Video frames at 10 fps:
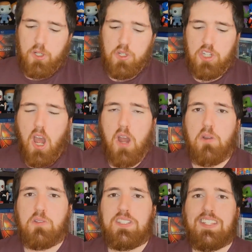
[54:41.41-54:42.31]
of good
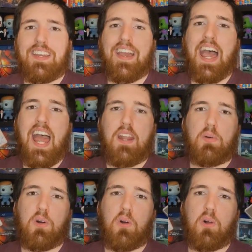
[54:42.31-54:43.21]
shows,
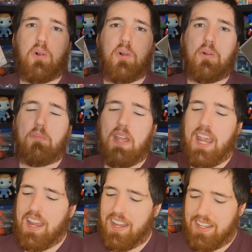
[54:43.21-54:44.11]
Hannibal.
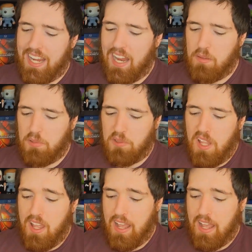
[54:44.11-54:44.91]
Man, Hannibal.